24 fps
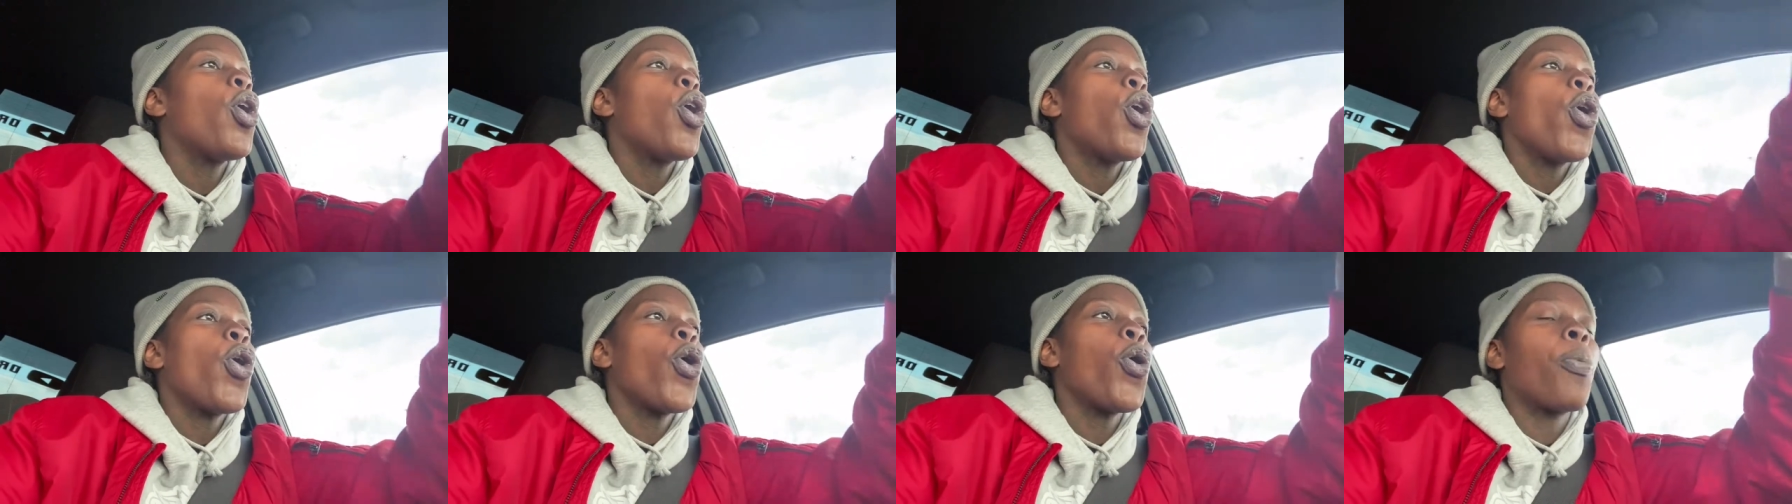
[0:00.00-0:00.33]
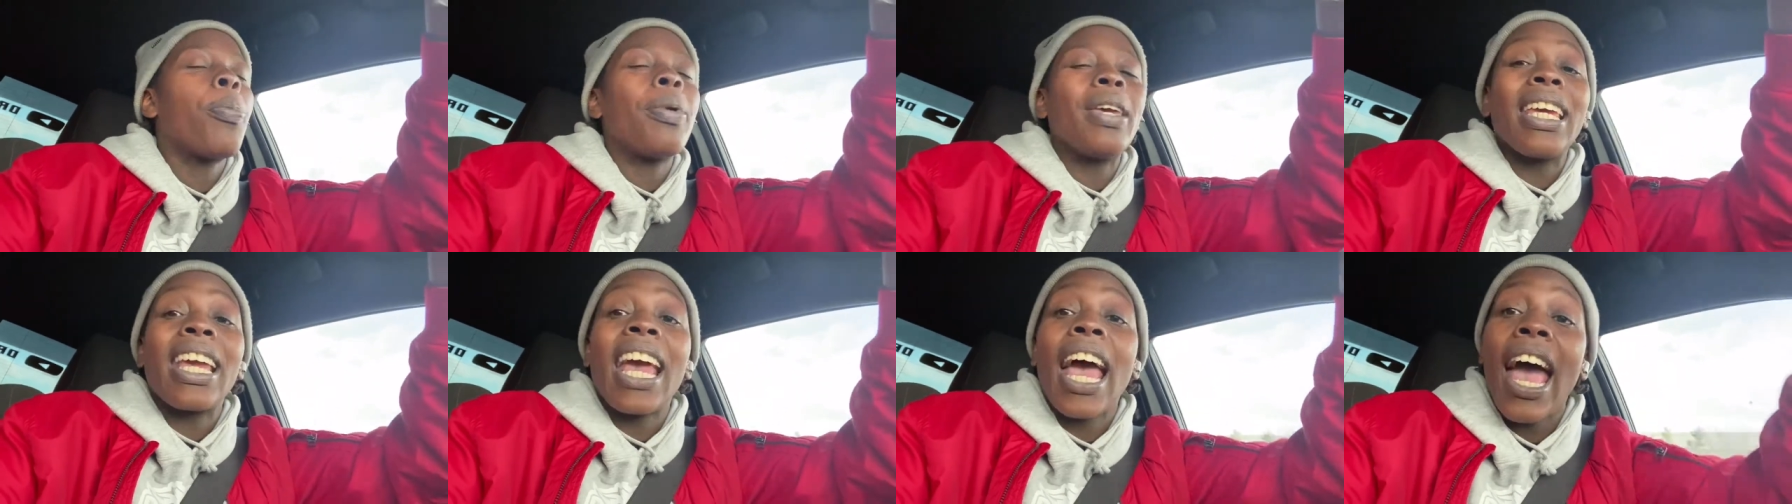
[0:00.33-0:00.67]
who
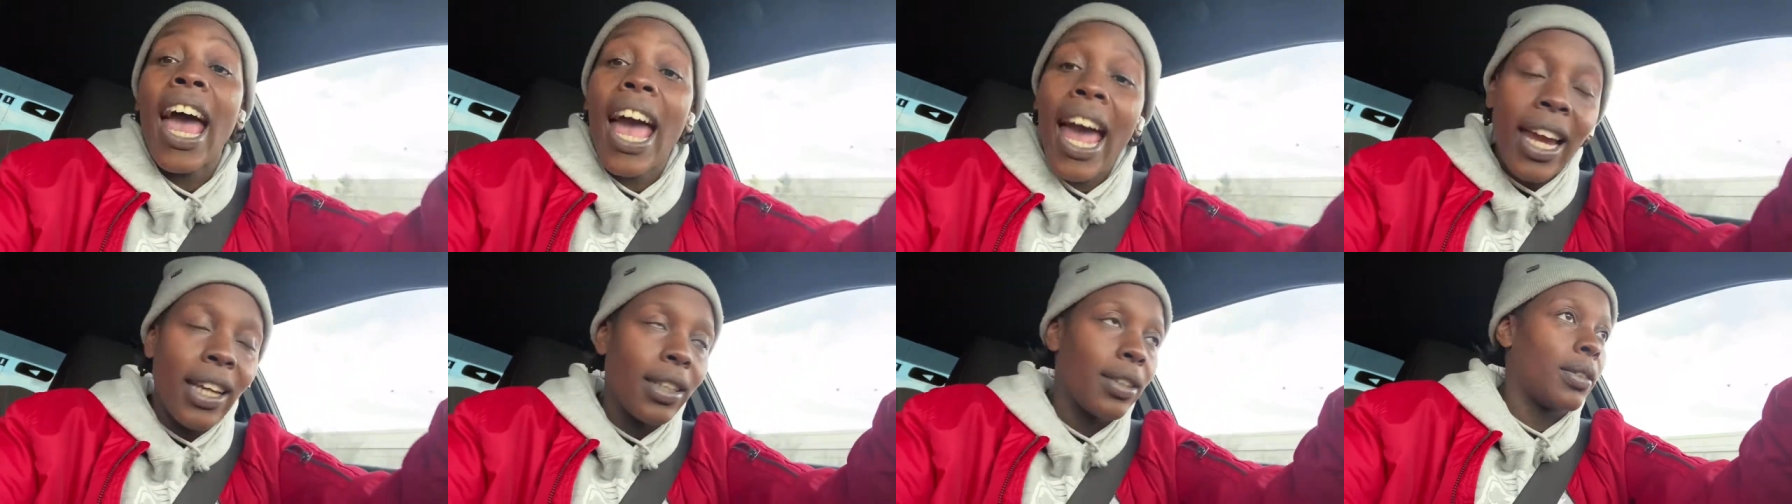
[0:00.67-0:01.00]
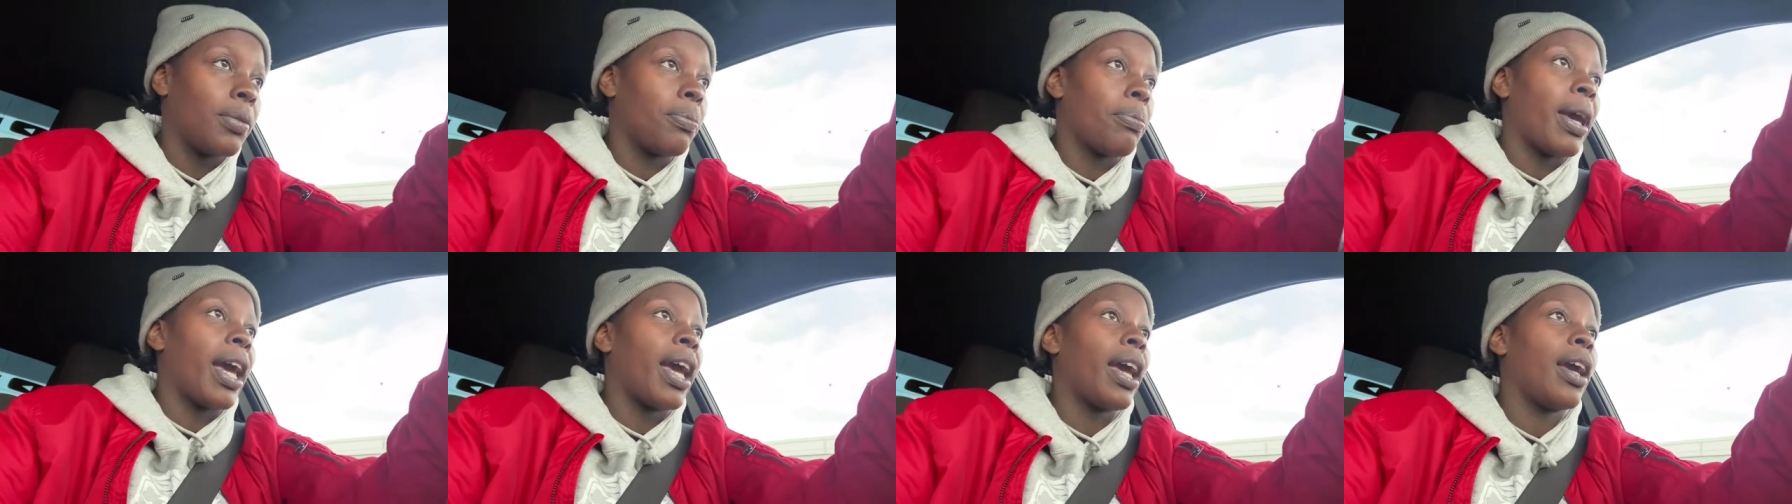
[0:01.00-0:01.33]
be hating,
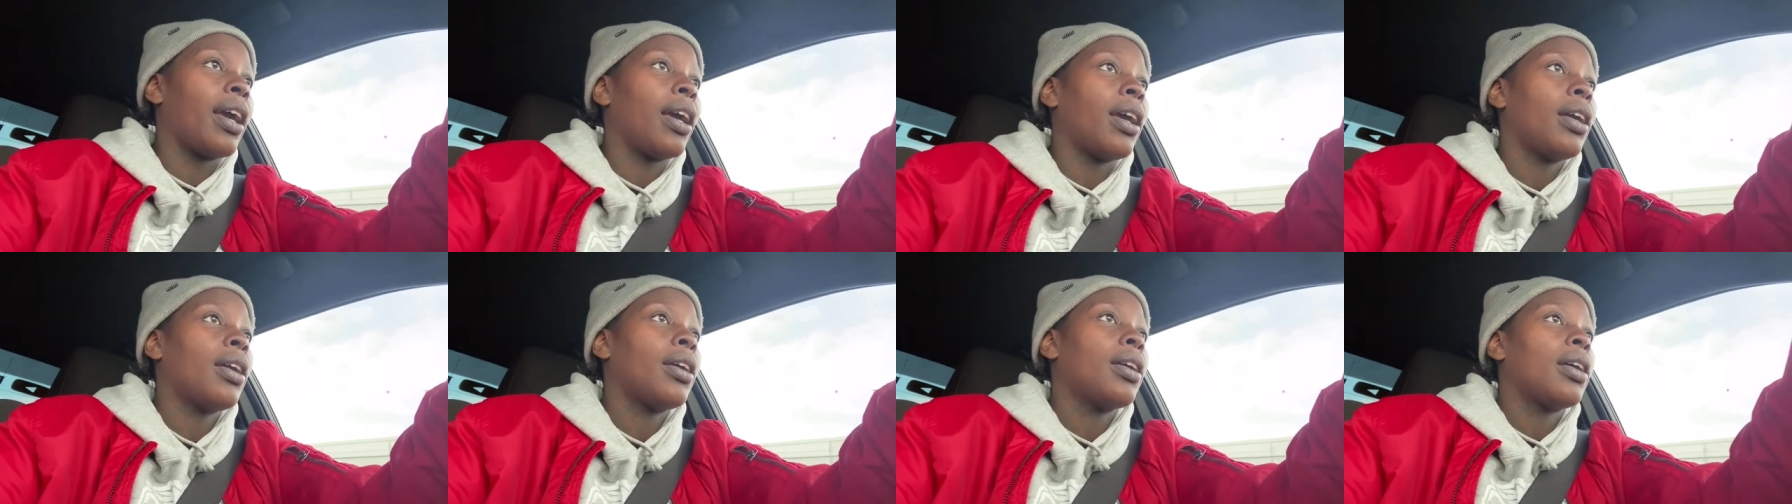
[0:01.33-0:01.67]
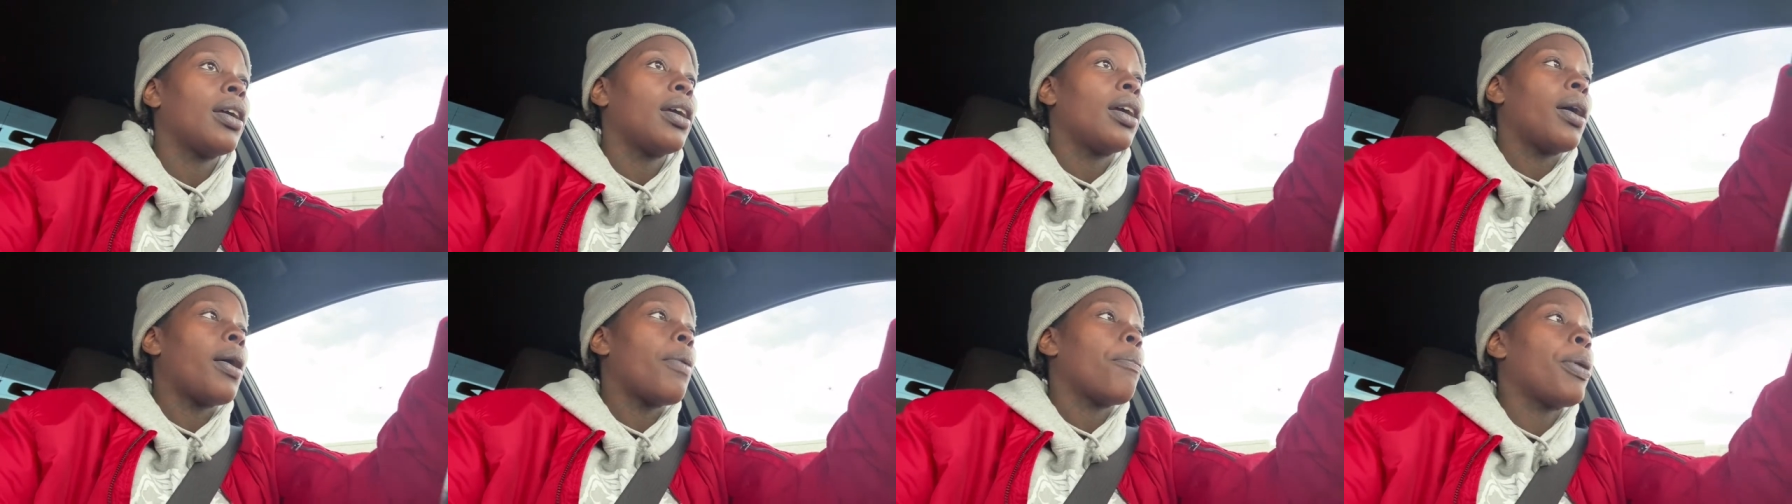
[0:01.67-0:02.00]
man.